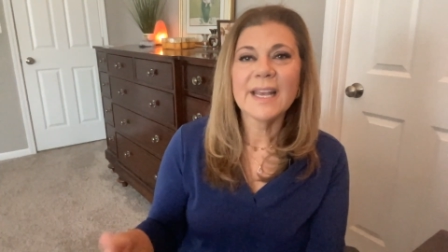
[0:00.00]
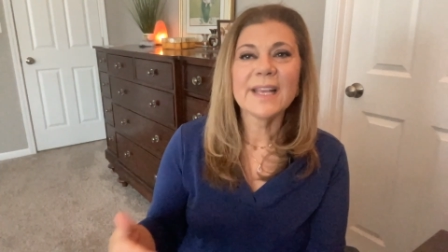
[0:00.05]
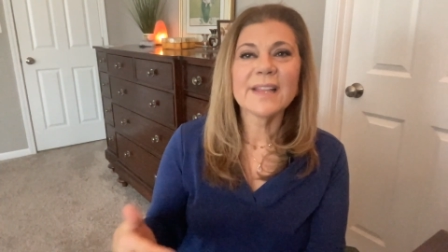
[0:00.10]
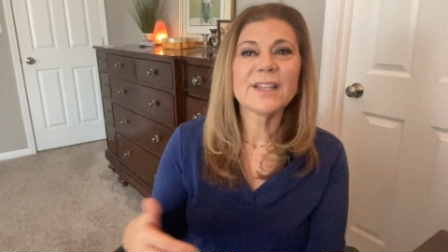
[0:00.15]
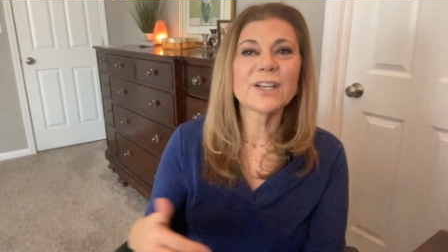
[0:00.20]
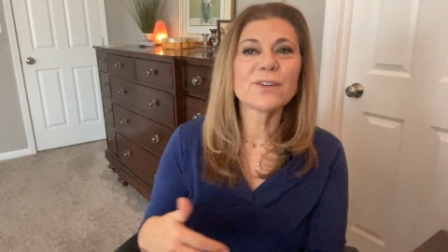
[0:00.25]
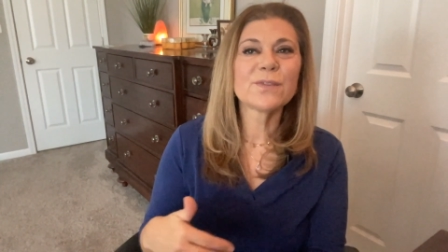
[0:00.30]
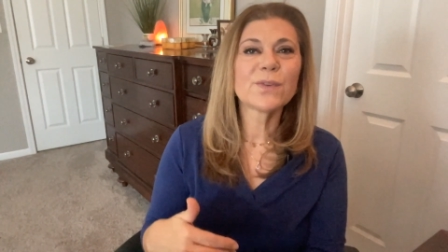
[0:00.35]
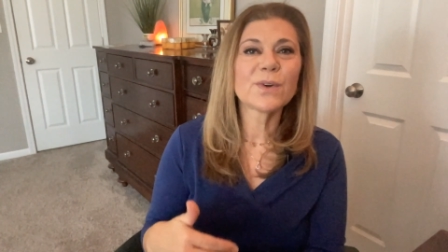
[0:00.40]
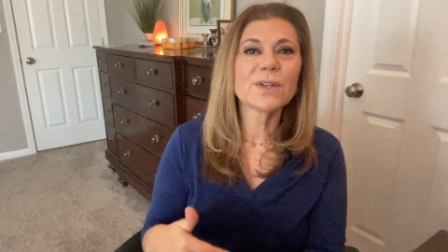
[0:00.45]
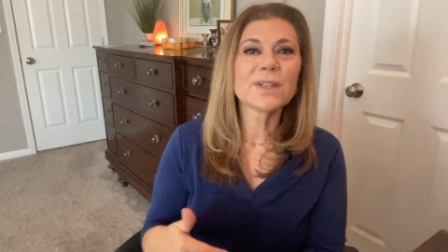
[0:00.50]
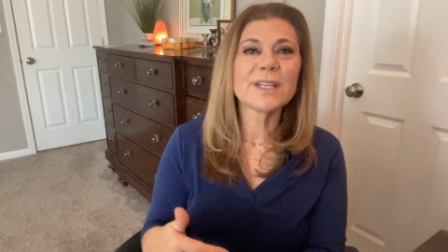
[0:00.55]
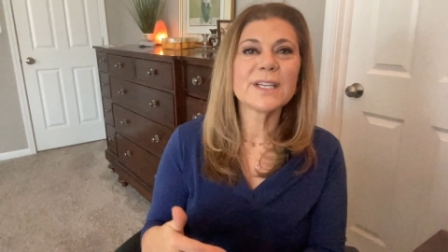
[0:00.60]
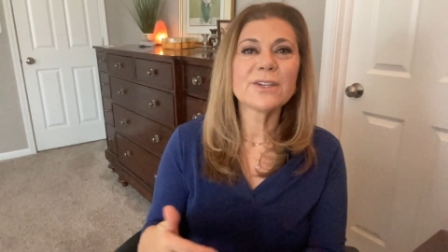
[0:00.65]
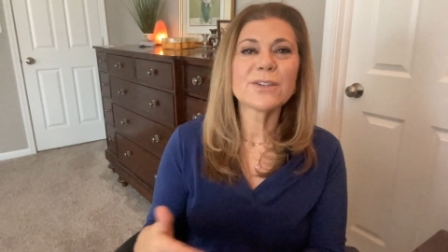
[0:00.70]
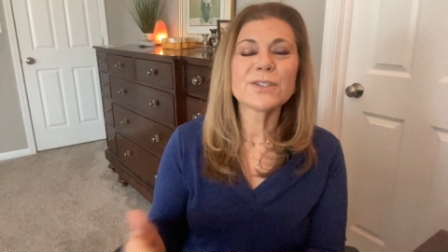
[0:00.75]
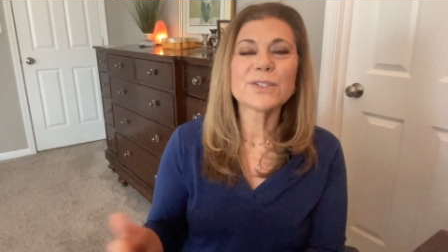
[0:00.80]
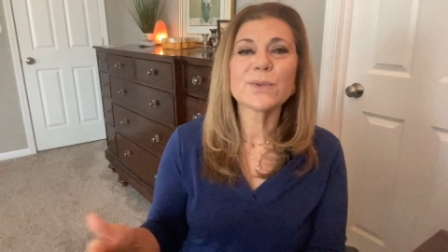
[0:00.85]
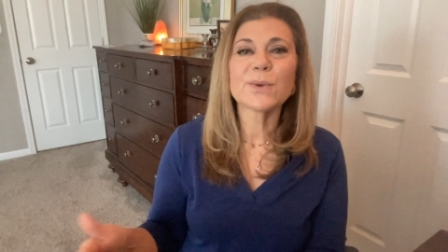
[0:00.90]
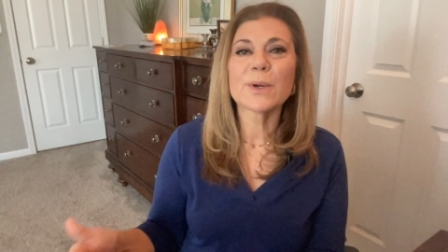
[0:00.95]
Therefore,
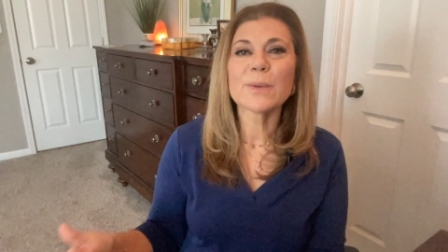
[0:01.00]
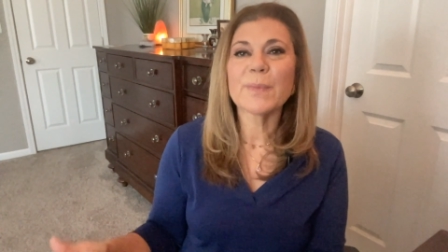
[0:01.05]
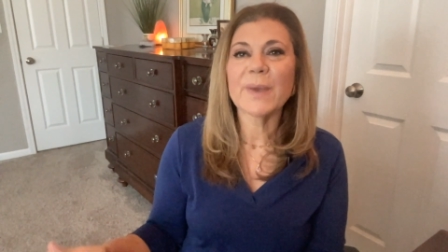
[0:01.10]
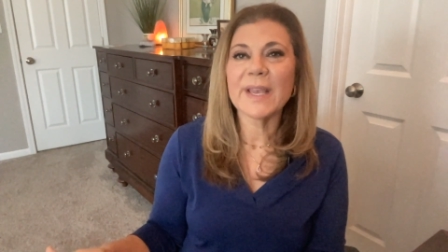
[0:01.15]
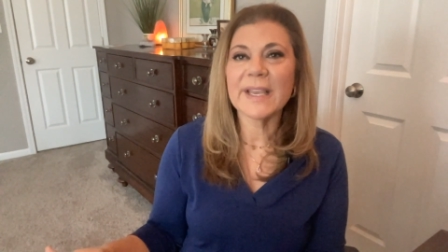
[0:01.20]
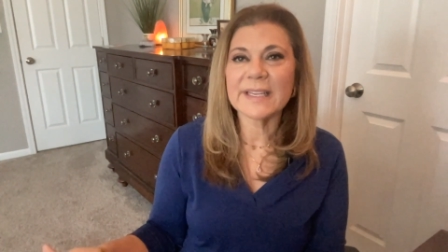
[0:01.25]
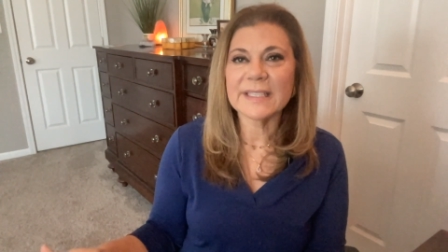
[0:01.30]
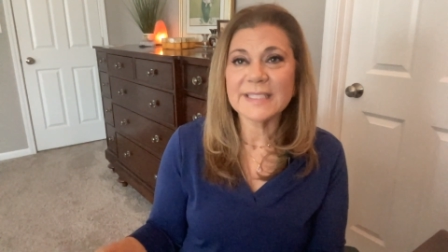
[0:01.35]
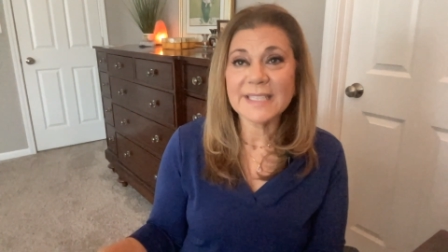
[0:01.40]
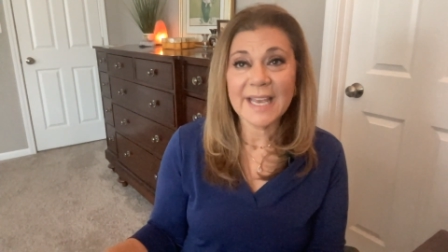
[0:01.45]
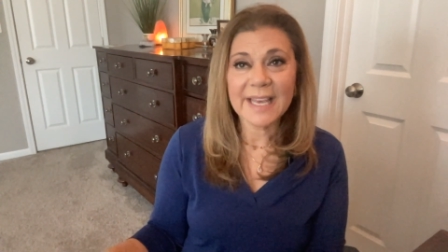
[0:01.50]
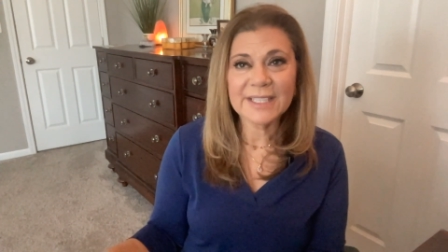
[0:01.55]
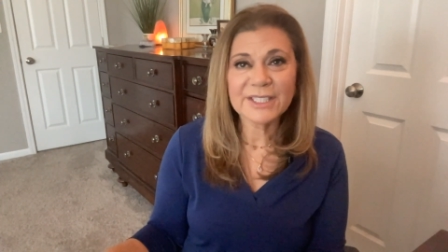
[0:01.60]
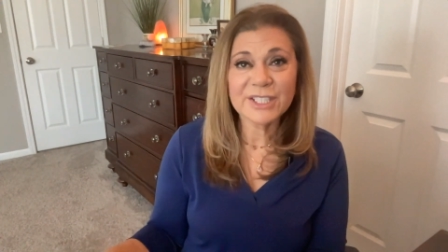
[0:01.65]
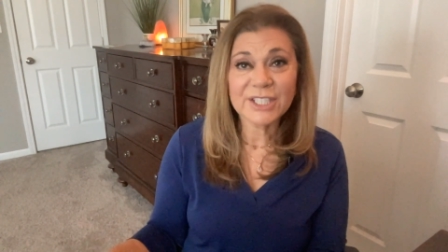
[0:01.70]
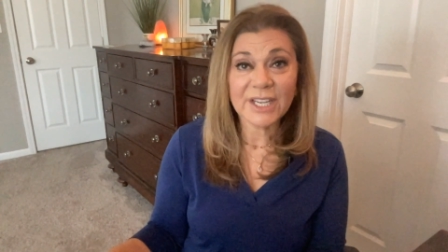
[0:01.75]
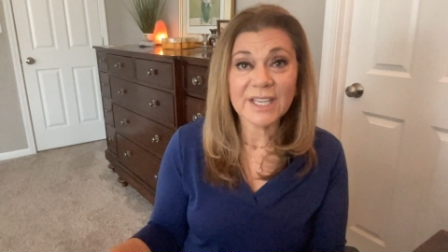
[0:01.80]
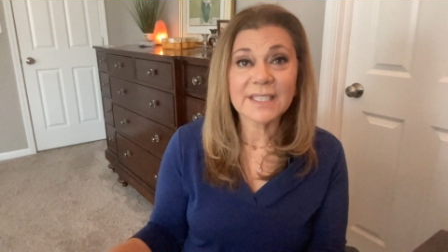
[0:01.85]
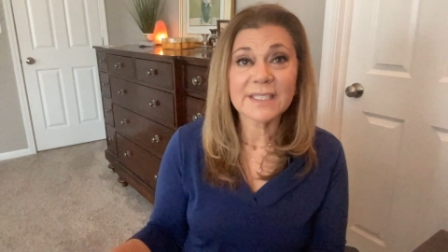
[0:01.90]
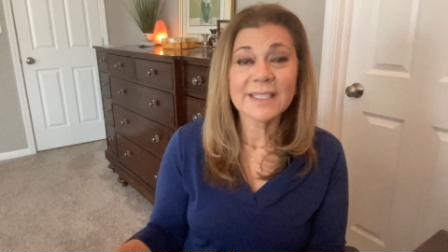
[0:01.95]
leaders who are paying
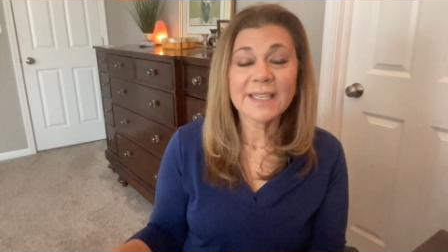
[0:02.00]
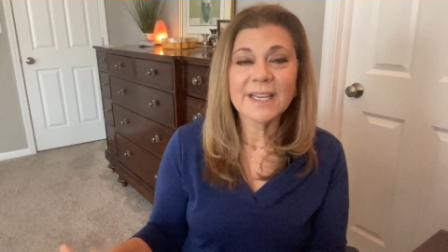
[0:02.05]
attention